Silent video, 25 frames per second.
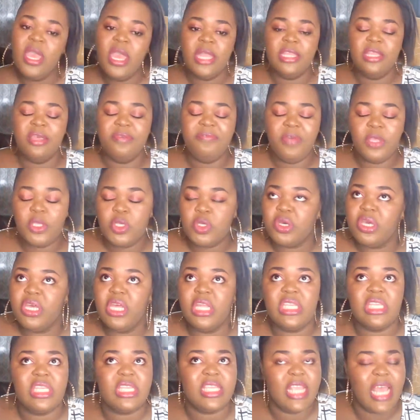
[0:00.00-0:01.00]
The video
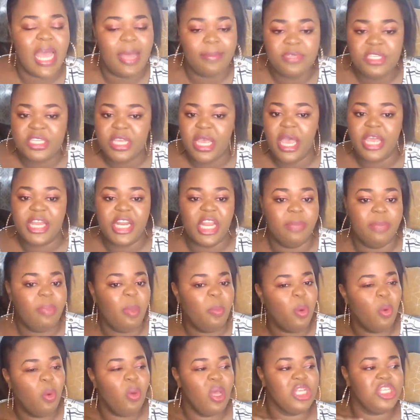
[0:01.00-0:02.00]
hit Snapchat and
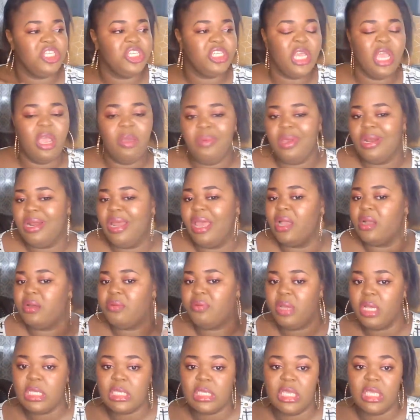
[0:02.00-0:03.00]
people were sharing like
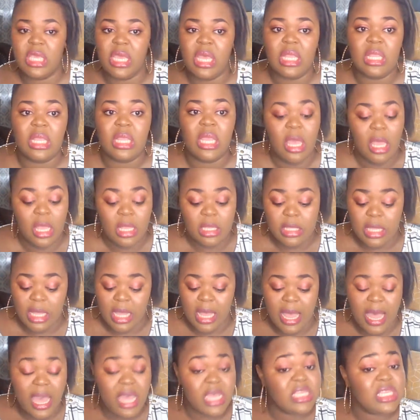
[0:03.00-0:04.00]
crazy. And the
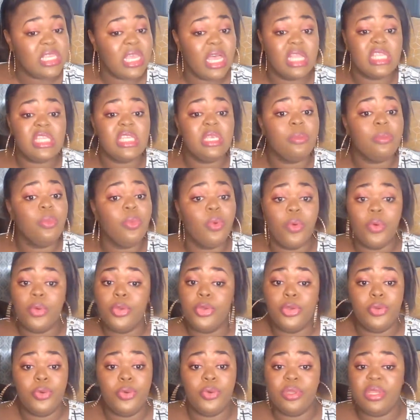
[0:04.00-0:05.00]
guy Satimo,
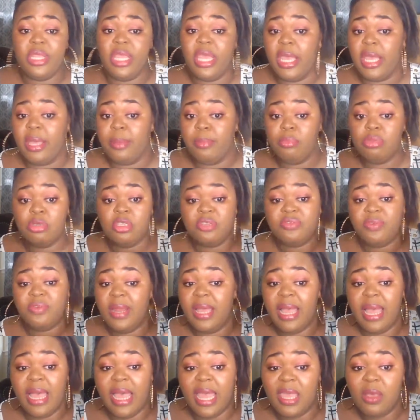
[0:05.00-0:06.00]
the bushfella
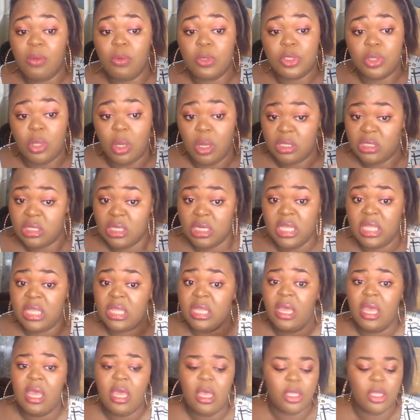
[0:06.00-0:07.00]
guy, he was hustling.